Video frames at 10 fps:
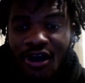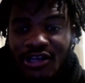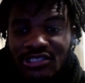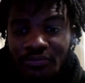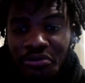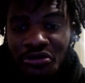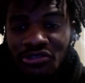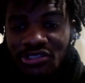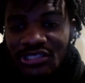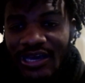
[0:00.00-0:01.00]
honest, the
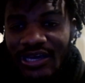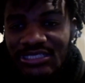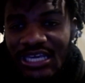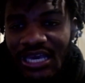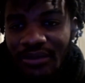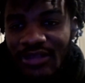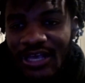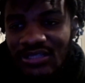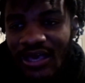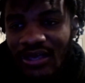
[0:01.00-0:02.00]
Bills is like a team
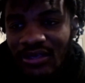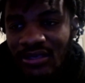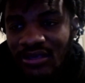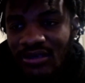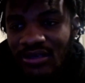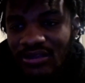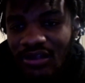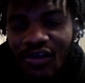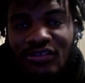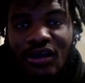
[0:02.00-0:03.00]
that's like they're
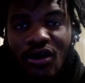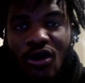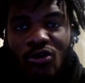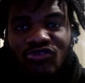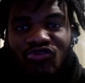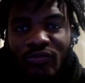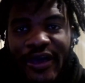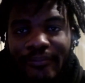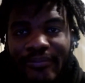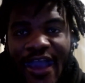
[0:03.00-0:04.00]
like the Colts from
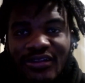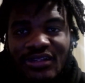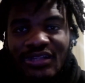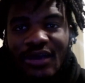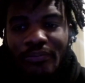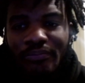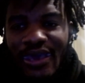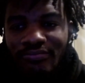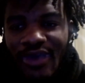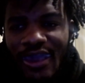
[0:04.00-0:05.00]
like back in the day with
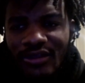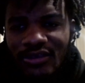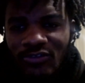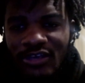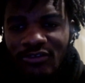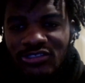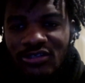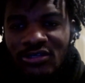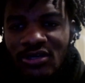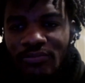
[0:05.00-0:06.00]
Peyton Manning when it was
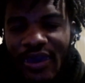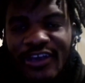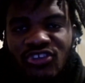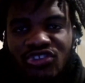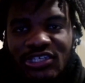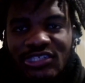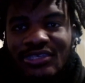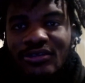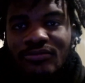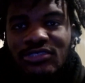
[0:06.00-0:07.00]
the Patriots
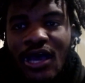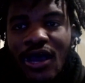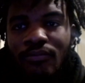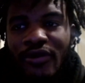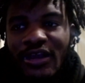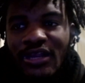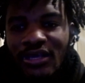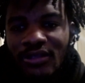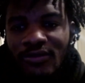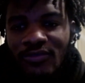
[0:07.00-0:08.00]
and Tom Brady
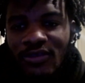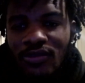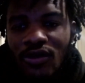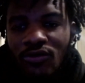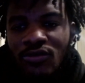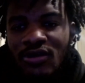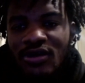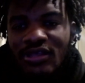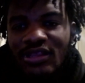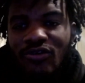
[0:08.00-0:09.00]
and them, and you know
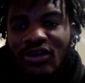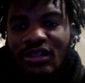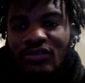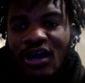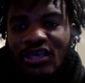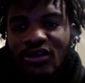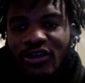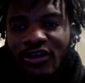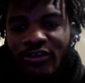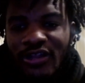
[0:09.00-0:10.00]
they'll get luckier
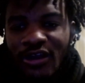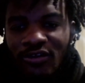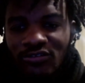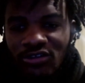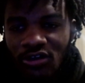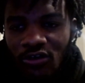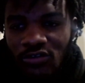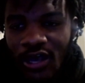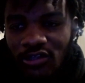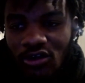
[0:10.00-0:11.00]
here and there. You know
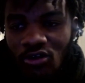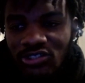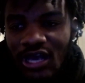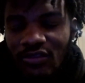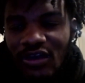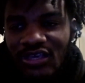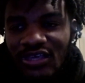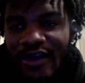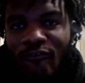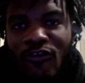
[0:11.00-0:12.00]
how the Colts got lucky
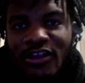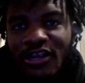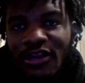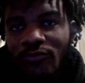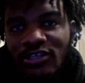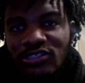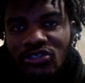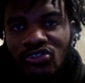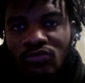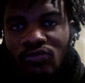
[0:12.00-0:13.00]
that one year and went to
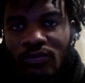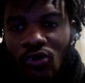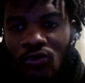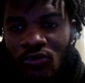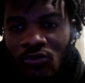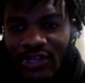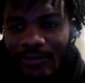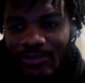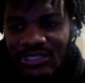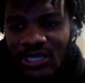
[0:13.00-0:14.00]
the Super Bowl when they
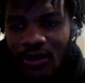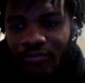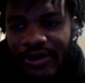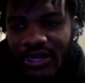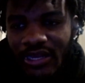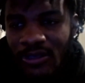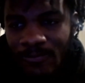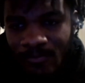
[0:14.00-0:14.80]
beat Tom Brady